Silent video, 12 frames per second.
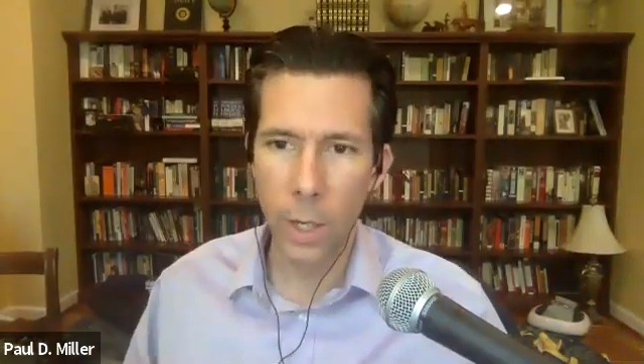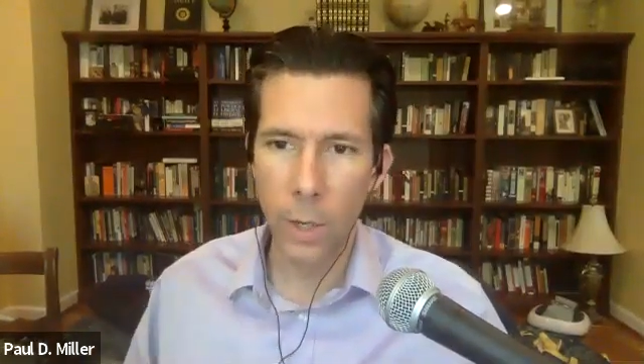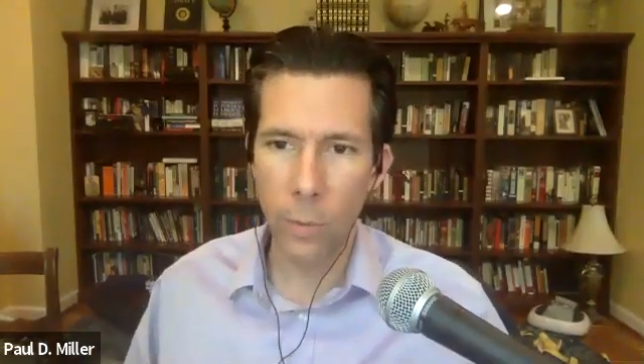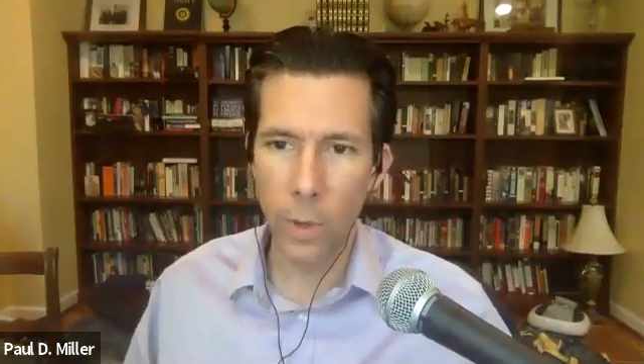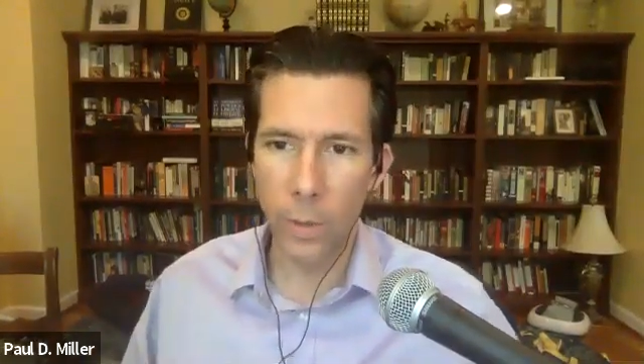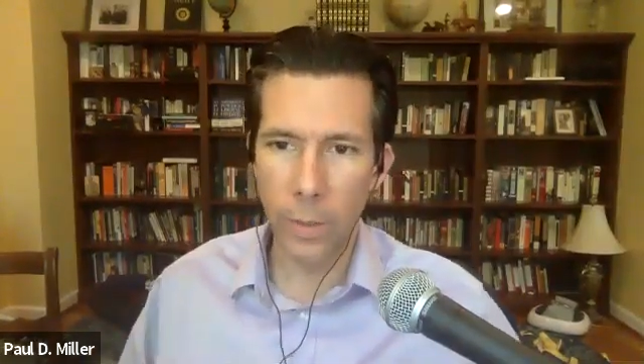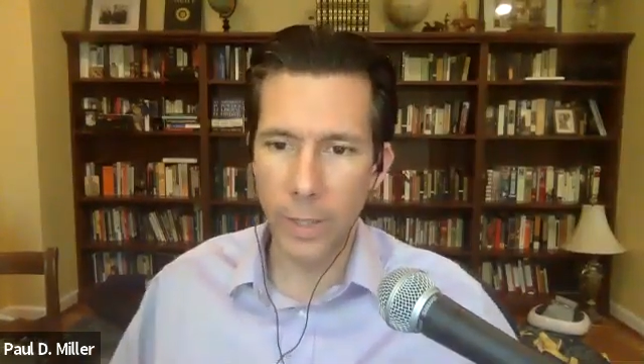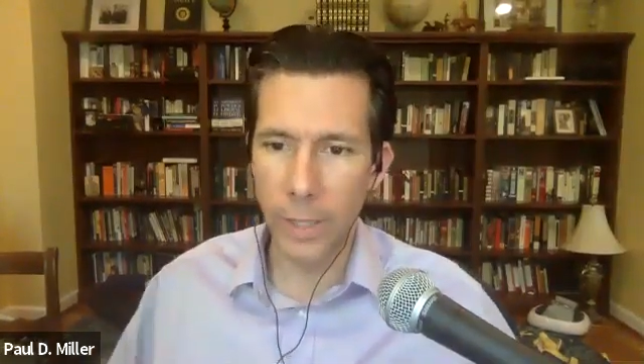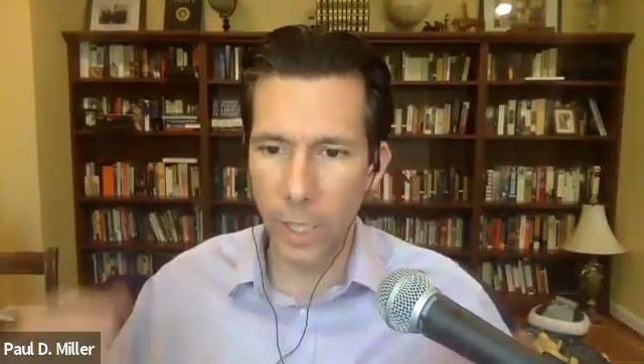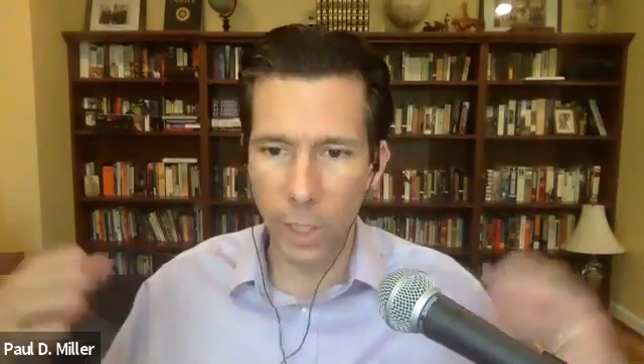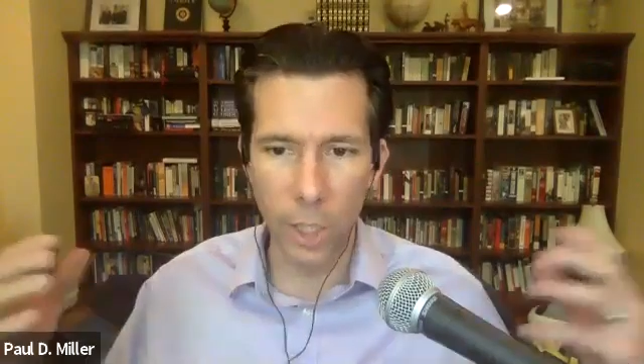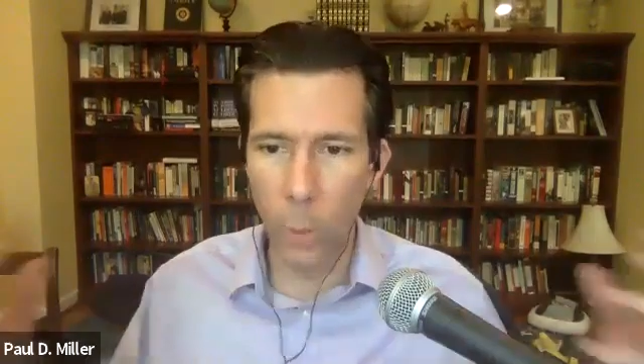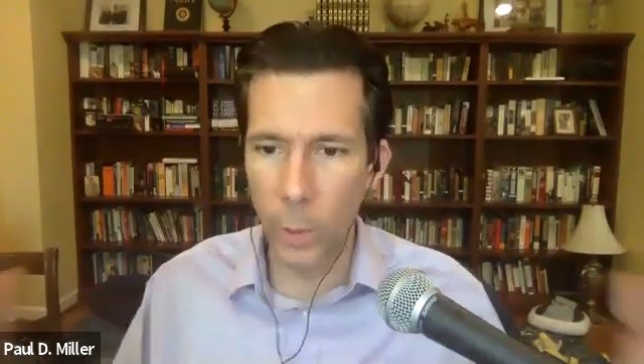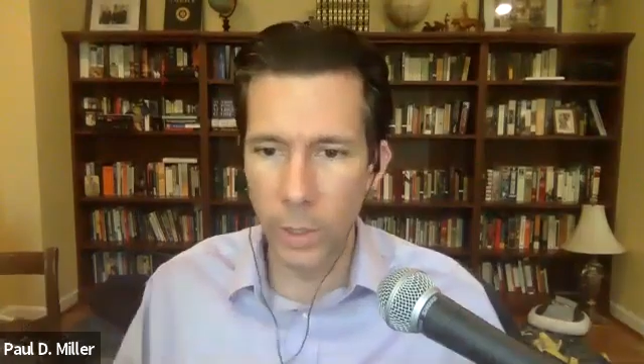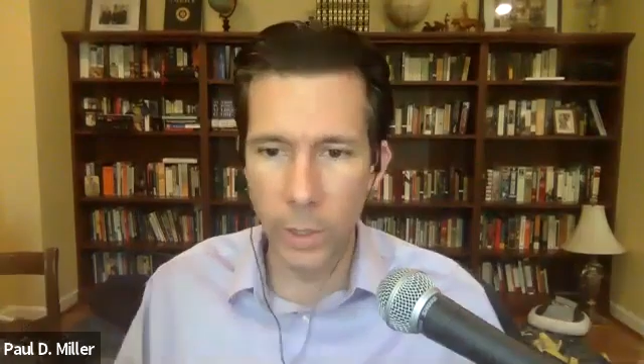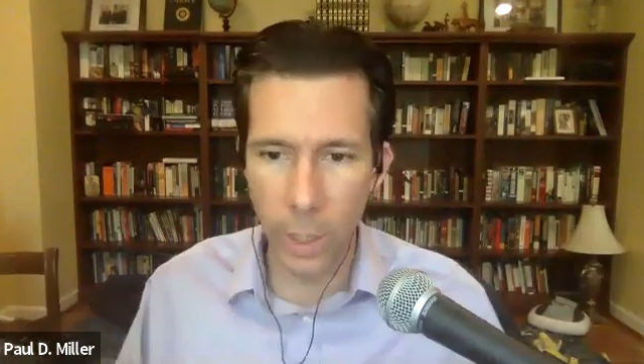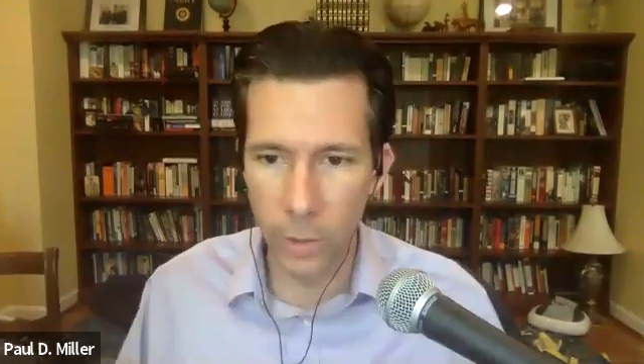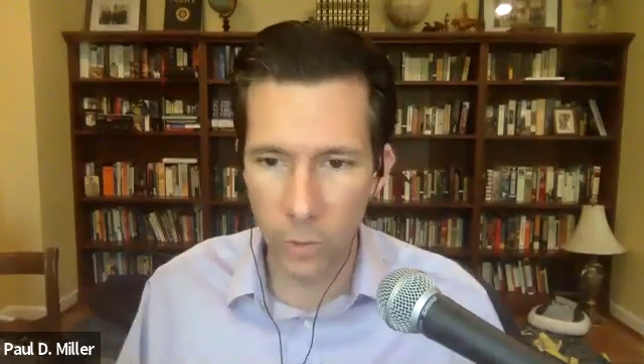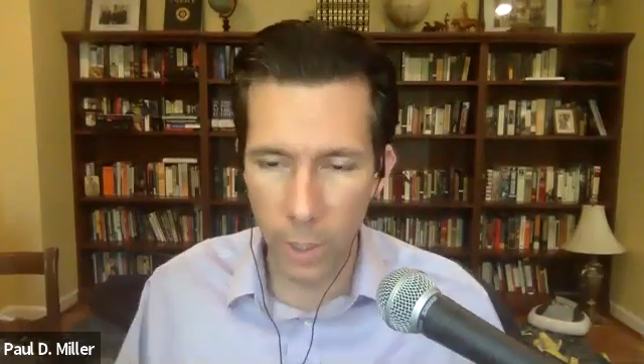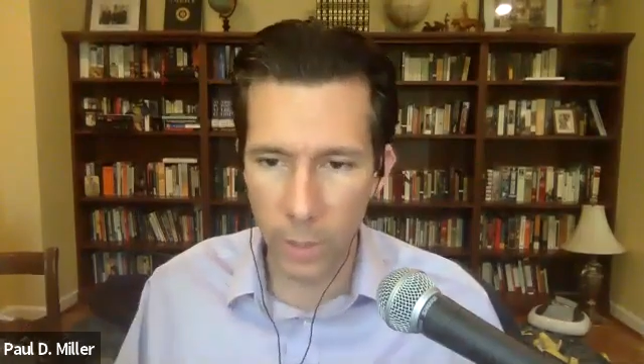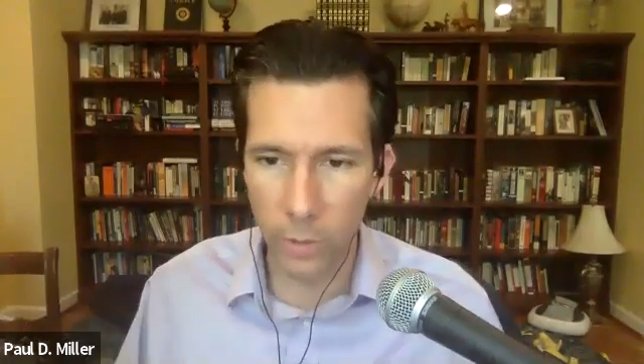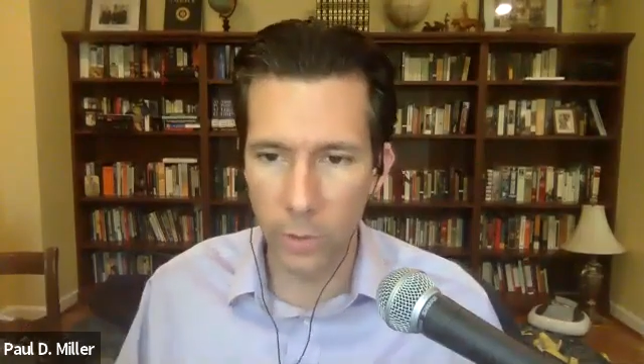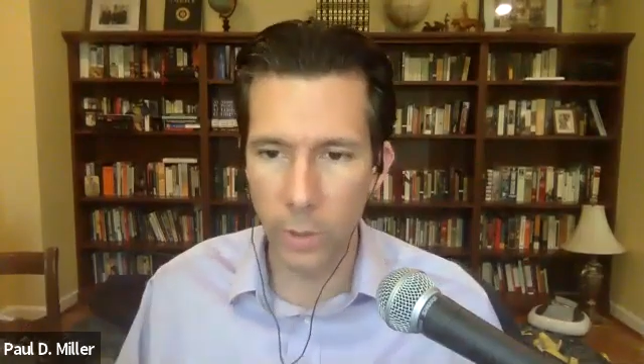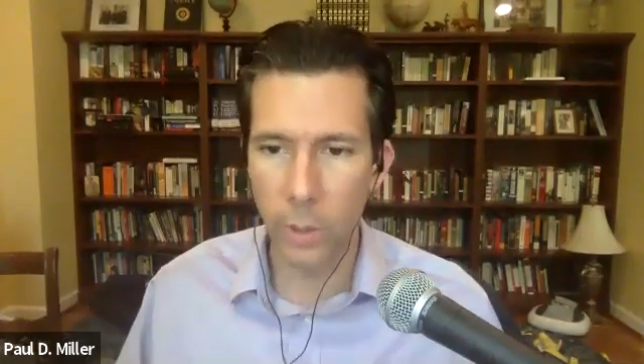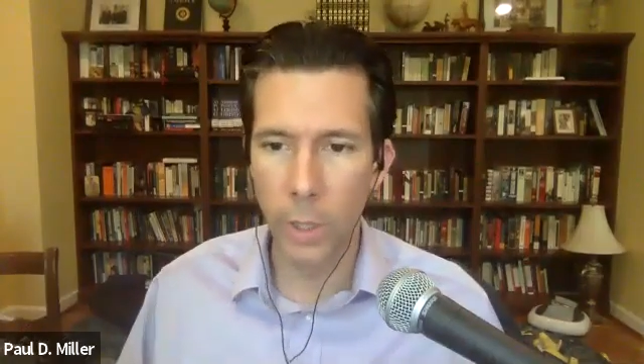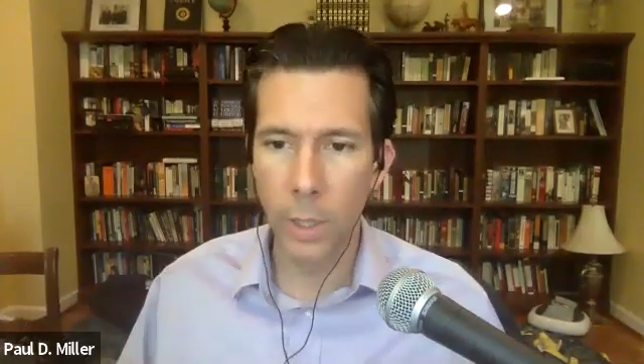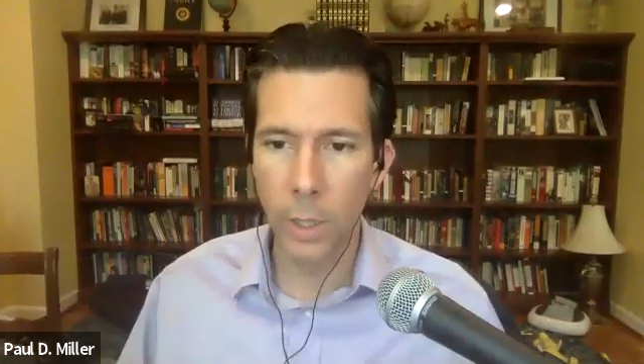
rather than kind of going guns blazing.